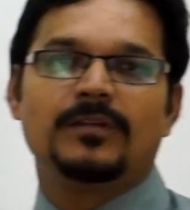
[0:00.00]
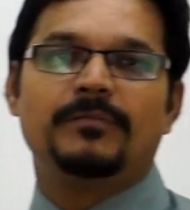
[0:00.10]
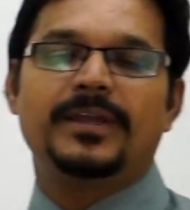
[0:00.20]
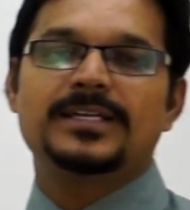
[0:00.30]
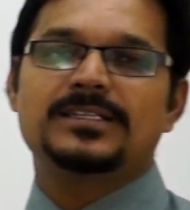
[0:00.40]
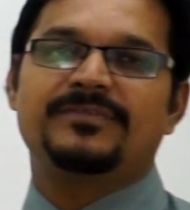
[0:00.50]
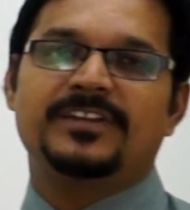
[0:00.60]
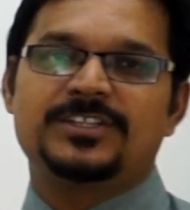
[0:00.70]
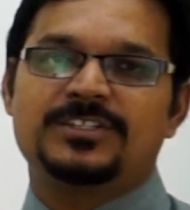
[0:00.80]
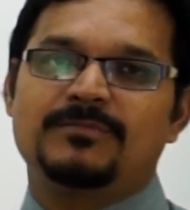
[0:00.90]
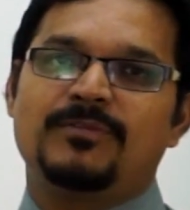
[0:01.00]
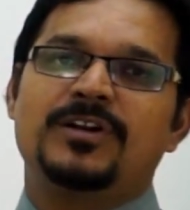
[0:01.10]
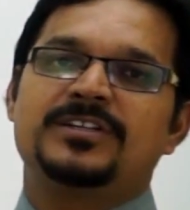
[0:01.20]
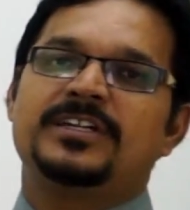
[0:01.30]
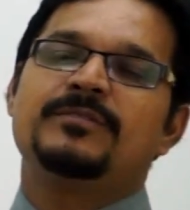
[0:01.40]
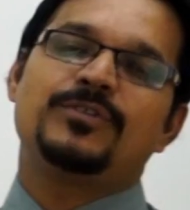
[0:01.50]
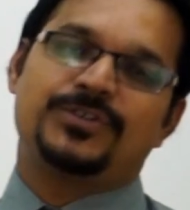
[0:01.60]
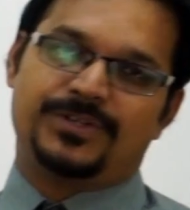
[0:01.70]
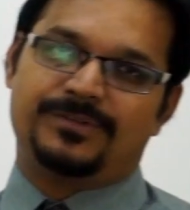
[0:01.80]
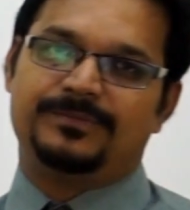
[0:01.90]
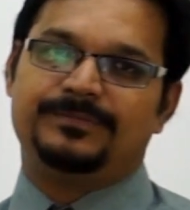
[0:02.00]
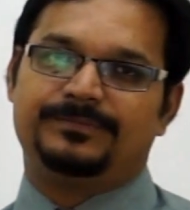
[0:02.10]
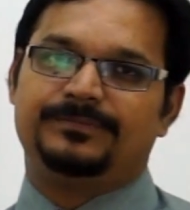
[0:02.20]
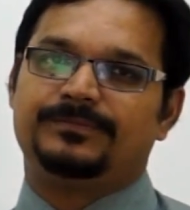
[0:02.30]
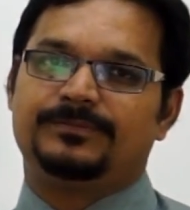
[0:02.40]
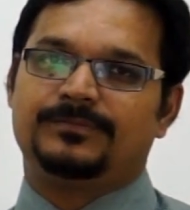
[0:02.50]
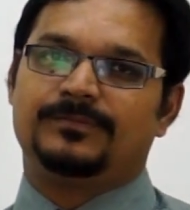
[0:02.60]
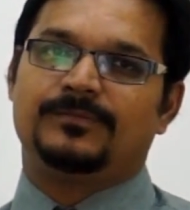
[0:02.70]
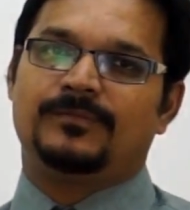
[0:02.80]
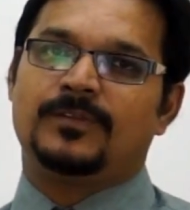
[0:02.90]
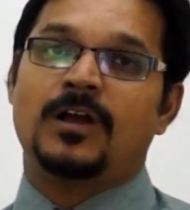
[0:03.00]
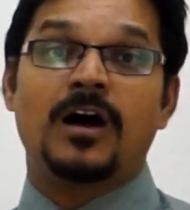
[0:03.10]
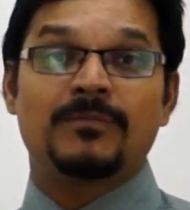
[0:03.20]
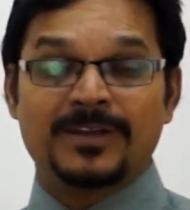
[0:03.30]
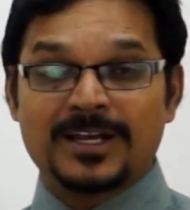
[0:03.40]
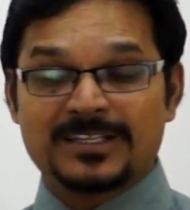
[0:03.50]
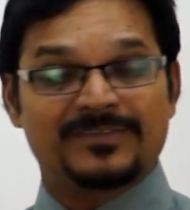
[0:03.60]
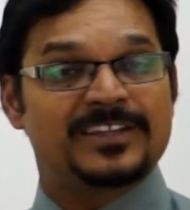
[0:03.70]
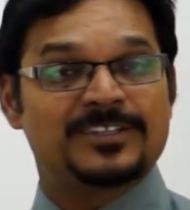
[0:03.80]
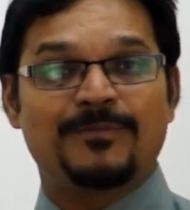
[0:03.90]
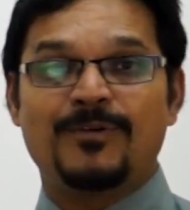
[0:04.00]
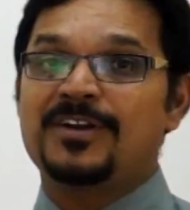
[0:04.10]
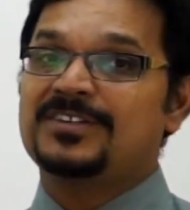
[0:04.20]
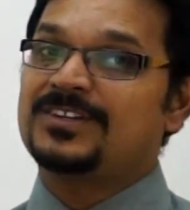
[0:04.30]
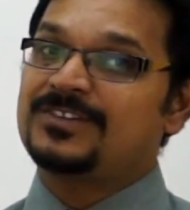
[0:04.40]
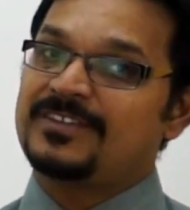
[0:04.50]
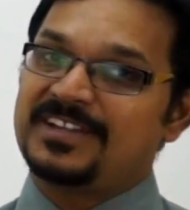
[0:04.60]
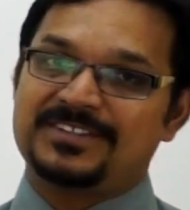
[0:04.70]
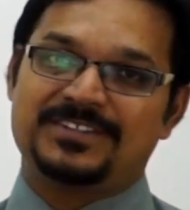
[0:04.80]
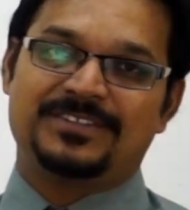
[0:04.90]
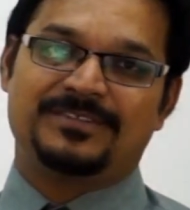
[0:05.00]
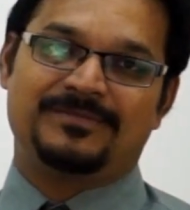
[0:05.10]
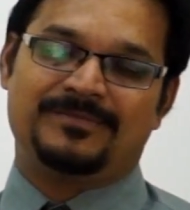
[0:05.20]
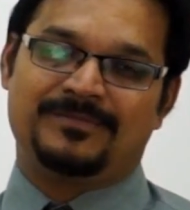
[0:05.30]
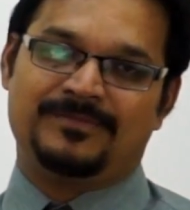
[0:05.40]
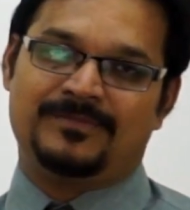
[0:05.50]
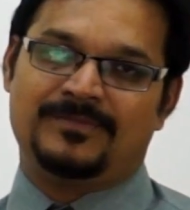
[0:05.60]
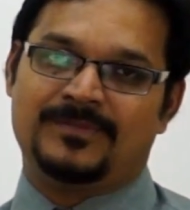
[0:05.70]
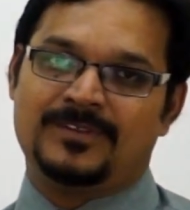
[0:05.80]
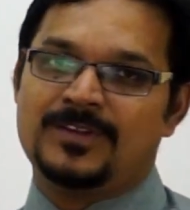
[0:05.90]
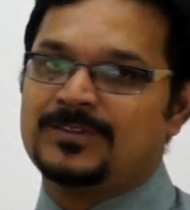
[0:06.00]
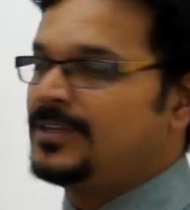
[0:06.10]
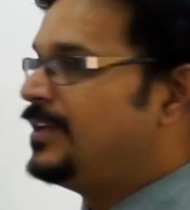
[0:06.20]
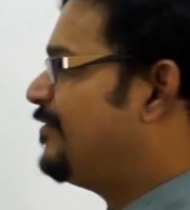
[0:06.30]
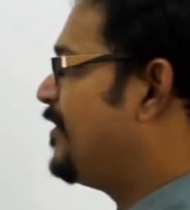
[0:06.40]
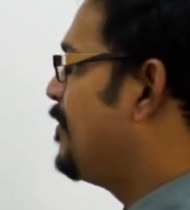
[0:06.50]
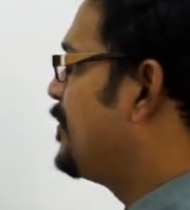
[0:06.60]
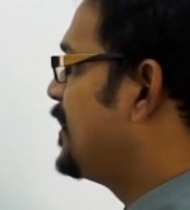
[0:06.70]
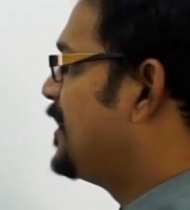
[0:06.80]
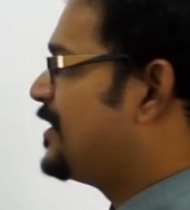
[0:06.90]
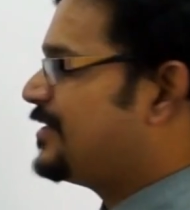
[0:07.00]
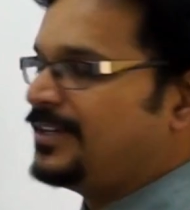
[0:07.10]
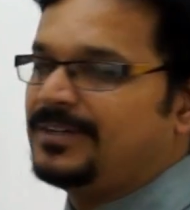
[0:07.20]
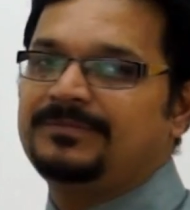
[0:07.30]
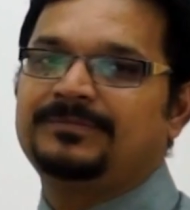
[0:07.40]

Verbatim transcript: Because of inertia, bodies are in motion or because of inertia, bodies are at rest. So he framed the inertia.